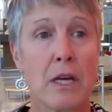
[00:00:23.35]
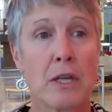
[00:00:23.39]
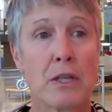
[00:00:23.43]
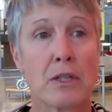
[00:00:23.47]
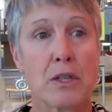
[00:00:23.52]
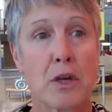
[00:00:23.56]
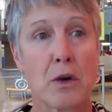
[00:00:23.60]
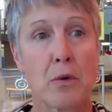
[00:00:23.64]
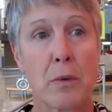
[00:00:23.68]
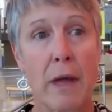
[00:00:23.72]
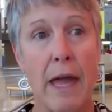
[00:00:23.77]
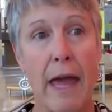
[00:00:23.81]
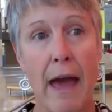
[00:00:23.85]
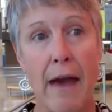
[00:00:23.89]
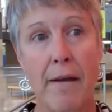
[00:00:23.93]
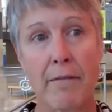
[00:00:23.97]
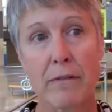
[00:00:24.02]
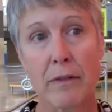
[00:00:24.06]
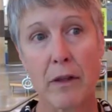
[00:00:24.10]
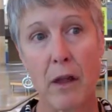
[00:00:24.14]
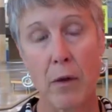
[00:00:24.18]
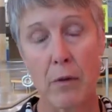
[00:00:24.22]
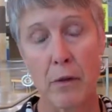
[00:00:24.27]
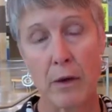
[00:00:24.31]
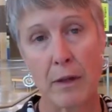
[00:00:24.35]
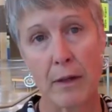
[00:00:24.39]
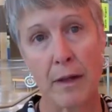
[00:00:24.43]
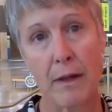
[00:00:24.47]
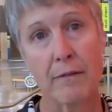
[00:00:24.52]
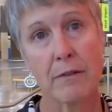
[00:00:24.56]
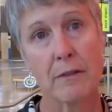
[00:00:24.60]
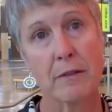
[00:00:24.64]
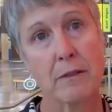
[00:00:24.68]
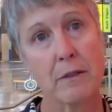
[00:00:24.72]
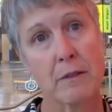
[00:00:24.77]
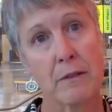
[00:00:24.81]
So we have lower
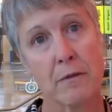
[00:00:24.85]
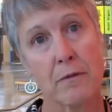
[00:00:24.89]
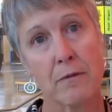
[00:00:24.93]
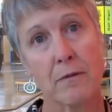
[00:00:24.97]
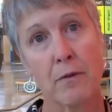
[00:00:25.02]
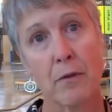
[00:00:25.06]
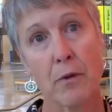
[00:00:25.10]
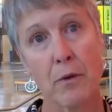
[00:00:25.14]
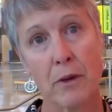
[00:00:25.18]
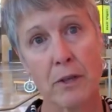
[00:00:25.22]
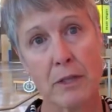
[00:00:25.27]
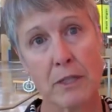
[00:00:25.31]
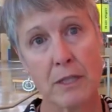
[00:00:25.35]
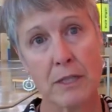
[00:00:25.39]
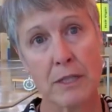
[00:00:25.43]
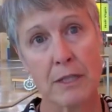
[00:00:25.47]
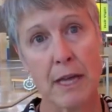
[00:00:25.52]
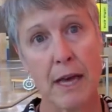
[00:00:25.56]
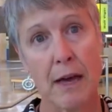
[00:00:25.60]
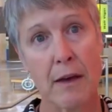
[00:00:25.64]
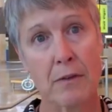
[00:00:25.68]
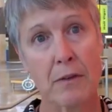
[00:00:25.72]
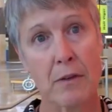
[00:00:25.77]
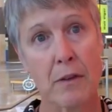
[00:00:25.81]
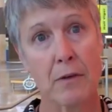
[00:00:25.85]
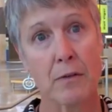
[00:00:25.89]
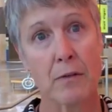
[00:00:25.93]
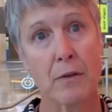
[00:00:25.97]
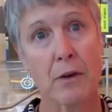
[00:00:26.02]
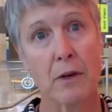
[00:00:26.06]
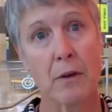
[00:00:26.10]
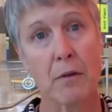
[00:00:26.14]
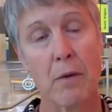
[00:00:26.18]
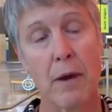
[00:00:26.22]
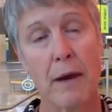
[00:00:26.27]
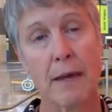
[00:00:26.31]
levels of forages out there for
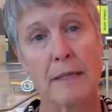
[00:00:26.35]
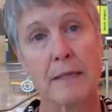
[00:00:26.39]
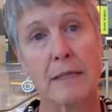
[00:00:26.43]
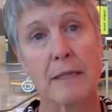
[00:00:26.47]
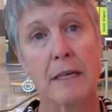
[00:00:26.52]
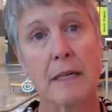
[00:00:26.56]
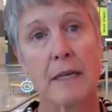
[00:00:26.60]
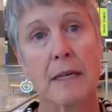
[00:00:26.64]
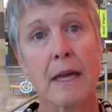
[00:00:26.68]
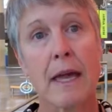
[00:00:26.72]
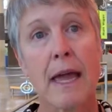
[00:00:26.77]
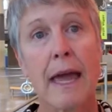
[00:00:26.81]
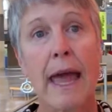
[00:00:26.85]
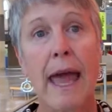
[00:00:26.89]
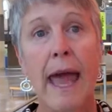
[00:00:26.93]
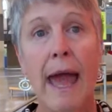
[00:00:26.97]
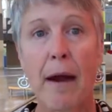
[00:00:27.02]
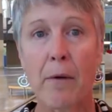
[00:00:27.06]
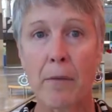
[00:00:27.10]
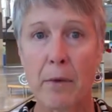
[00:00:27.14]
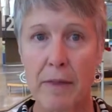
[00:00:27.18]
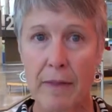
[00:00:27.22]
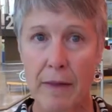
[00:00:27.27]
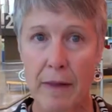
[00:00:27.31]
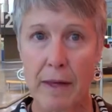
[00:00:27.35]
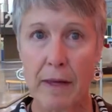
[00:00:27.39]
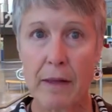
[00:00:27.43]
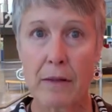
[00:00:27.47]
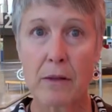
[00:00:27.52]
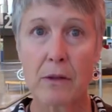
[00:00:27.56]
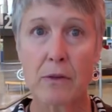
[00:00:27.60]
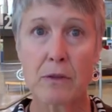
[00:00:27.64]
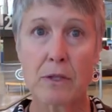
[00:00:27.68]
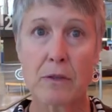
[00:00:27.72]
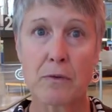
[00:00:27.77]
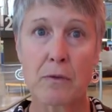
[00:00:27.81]
grazing, and within
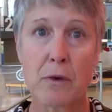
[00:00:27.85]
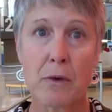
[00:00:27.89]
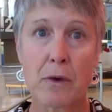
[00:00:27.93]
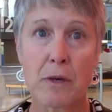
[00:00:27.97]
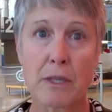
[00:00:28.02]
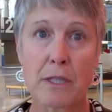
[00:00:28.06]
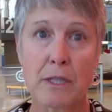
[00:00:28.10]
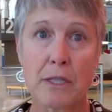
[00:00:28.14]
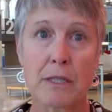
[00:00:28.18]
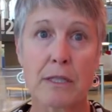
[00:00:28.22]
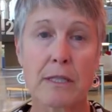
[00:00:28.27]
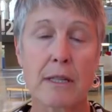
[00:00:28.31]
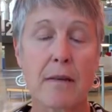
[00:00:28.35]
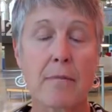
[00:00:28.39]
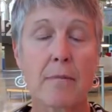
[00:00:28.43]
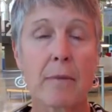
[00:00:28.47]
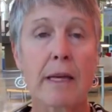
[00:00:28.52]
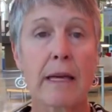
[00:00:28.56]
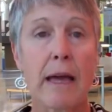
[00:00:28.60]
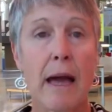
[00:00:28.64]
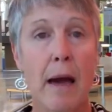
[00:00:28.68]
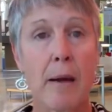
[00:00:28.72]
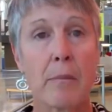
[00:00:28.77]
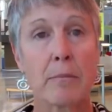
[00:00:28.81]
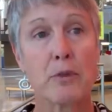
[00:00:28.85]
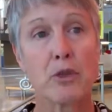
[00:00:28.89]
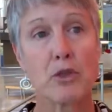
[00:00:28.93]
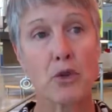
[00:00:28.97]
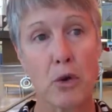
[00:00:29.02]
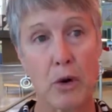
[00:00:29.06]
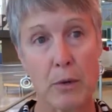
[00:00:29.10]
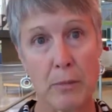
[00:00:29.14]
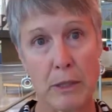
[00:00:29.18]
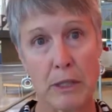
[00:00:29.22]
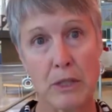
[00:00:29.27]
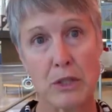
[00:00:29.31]
those forages they become
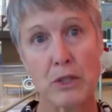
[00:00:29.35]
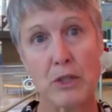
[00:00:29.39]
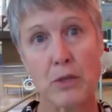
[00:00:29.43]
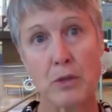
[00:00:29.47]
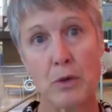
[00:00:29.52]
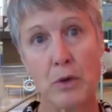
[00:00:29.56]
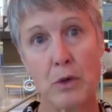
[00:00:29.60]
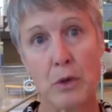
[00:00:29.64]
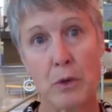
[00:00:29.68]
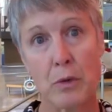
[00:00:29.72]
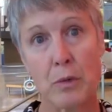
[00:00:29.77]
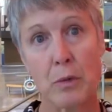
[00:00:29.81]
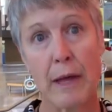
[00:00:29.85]
dormant sooner.